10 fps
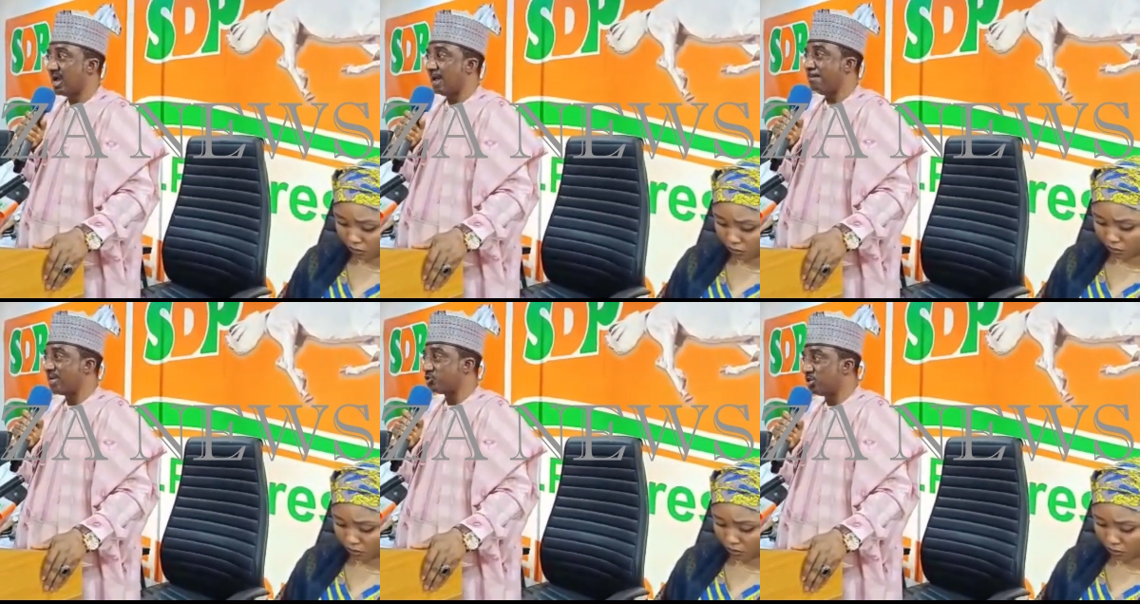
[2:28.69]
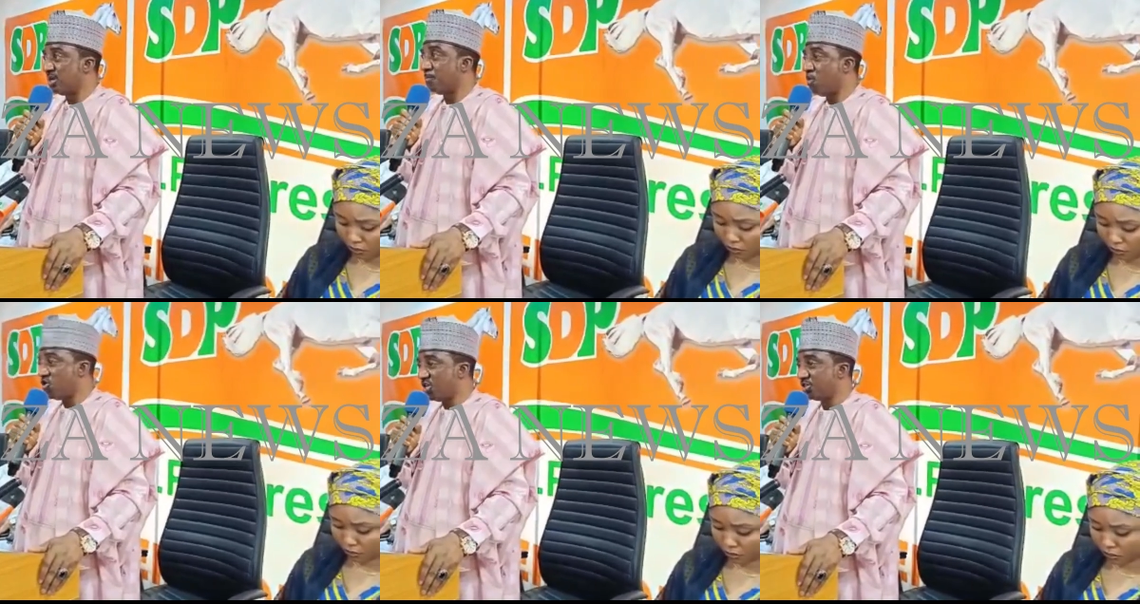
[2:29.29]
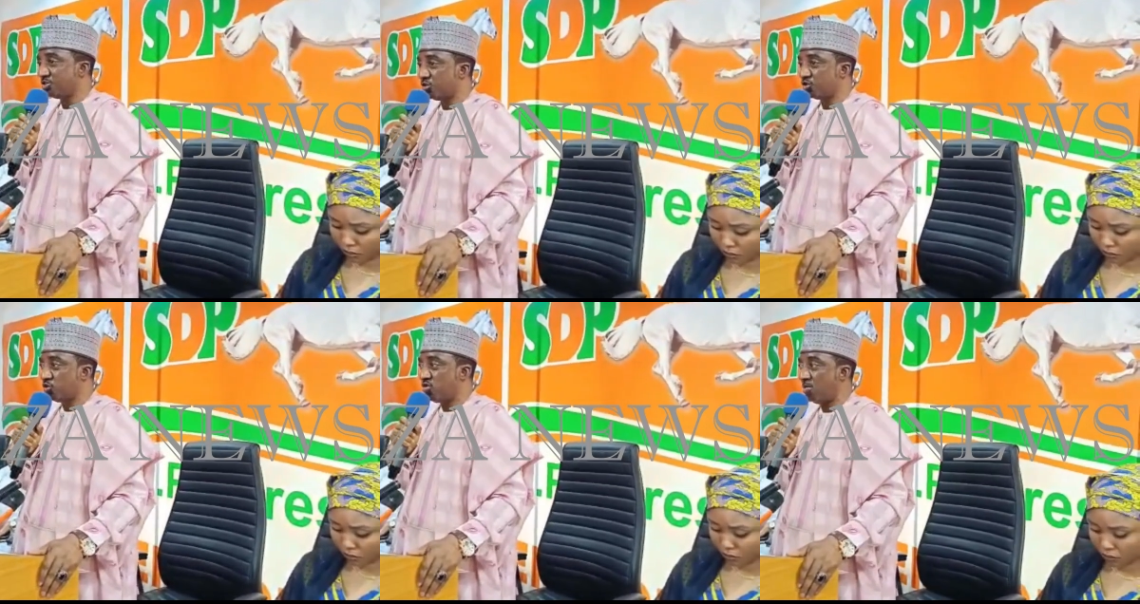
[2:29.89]
Speaker 1: and make sure they punish
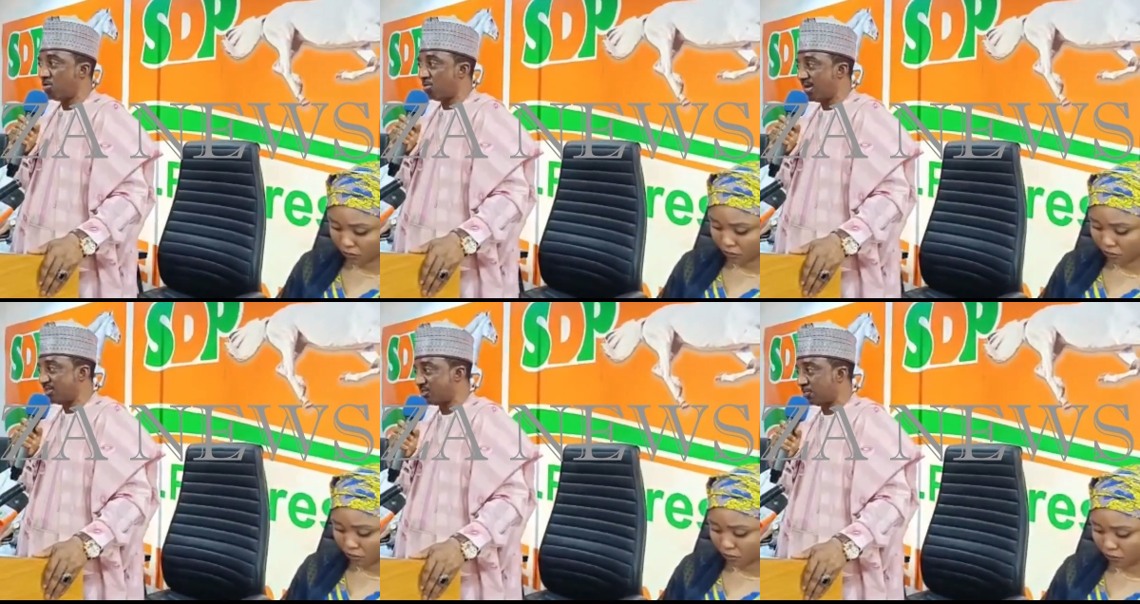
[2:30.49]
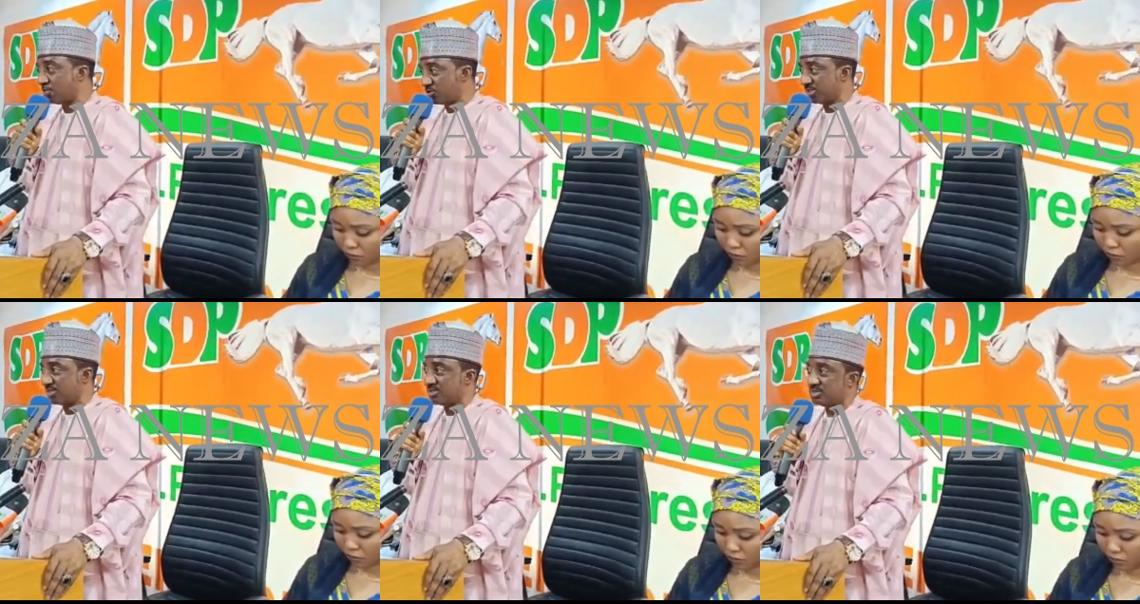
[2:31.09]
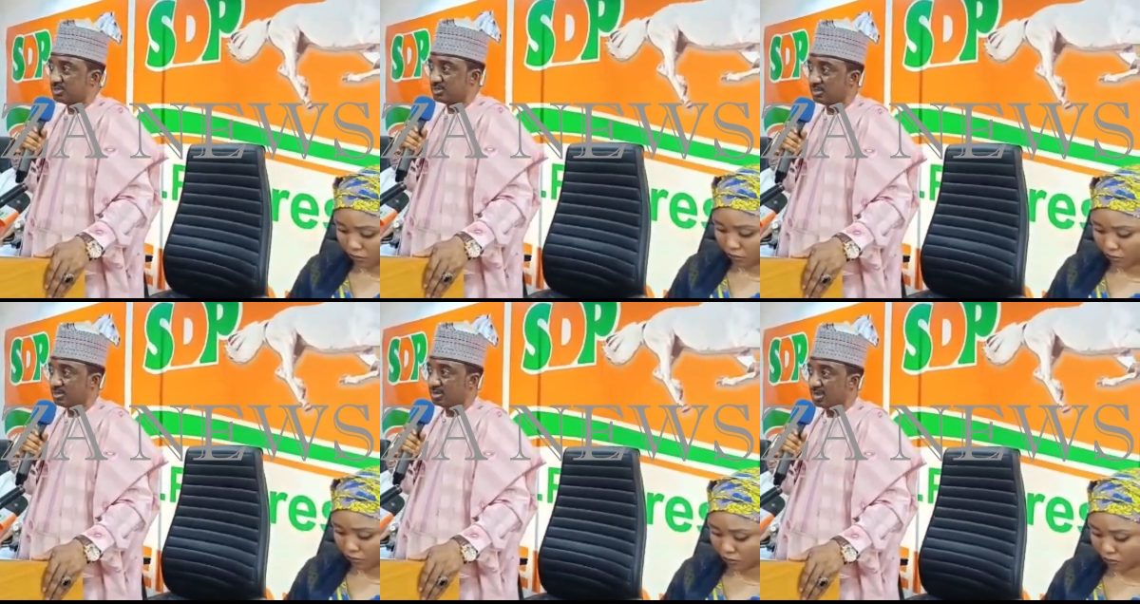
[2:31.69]
those who compromise the process
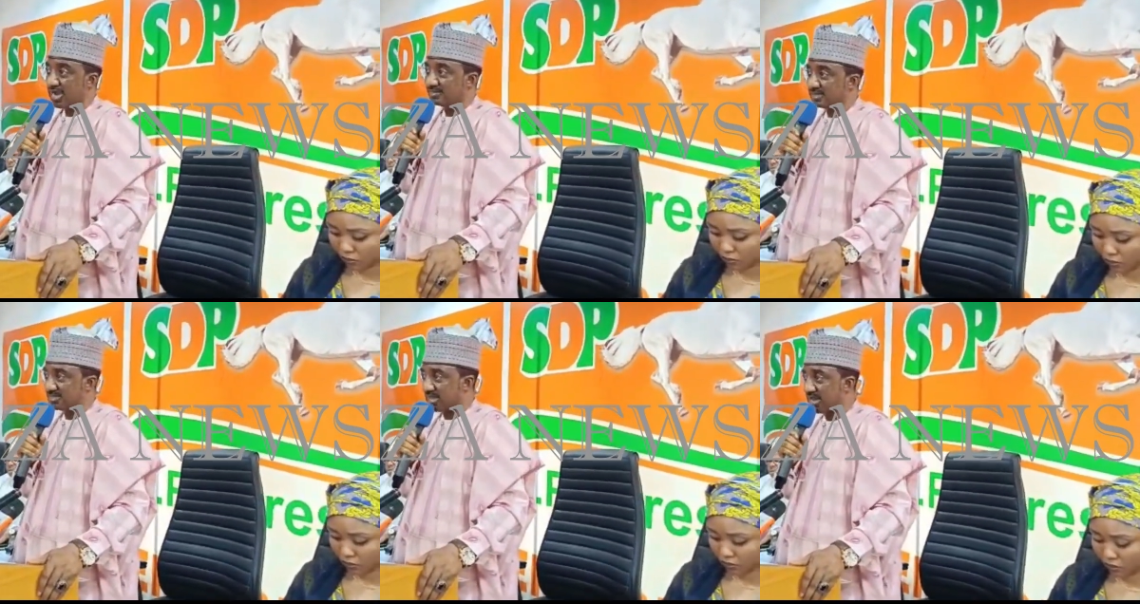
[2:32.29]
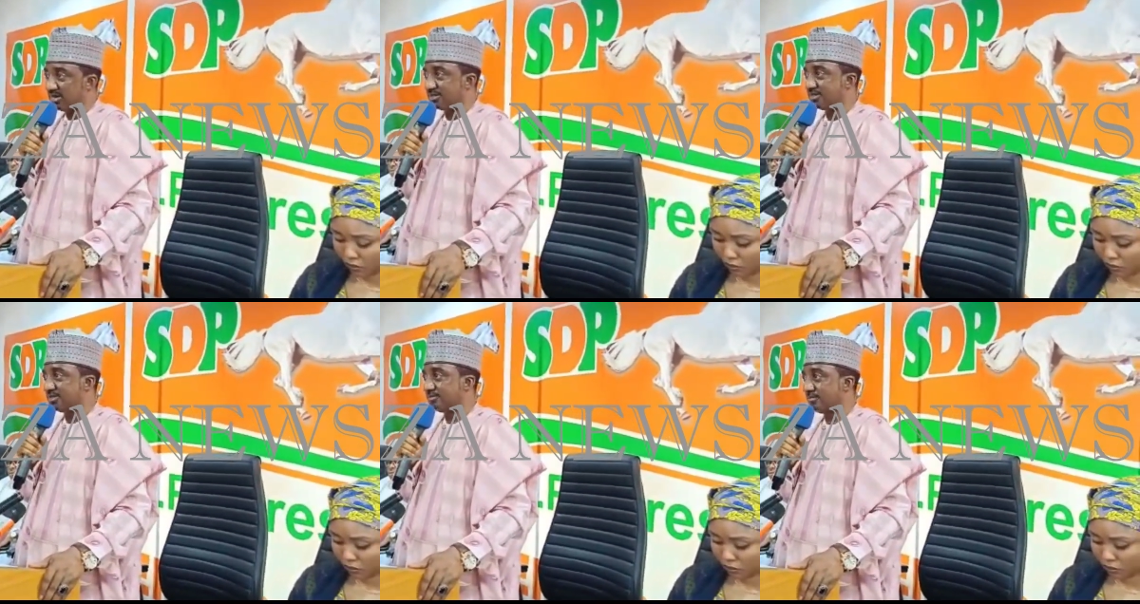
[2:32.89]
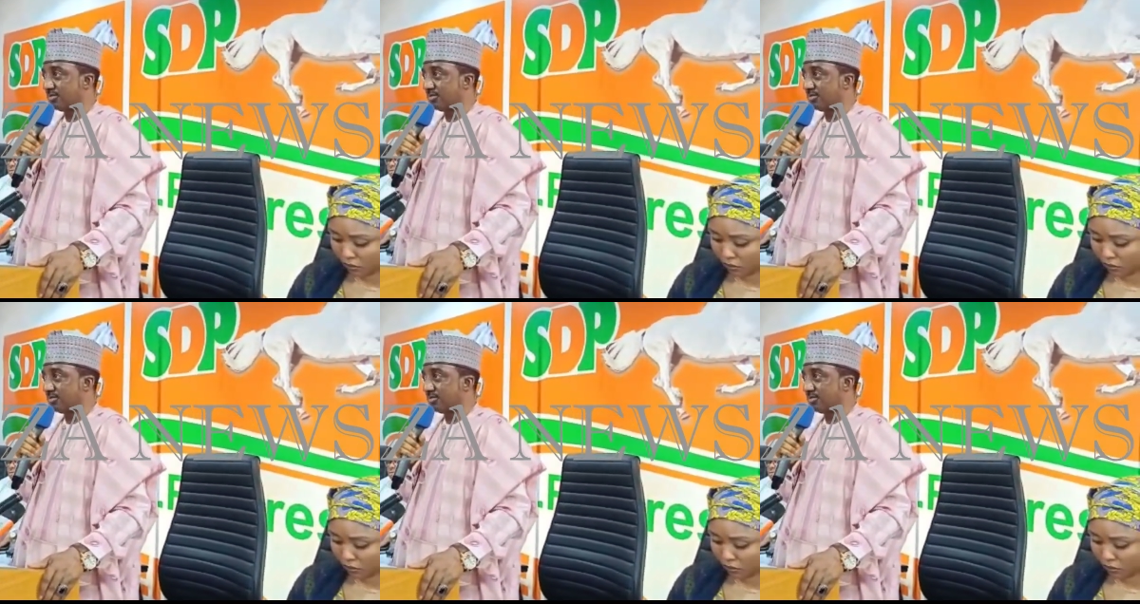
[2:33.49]
as a deterrent.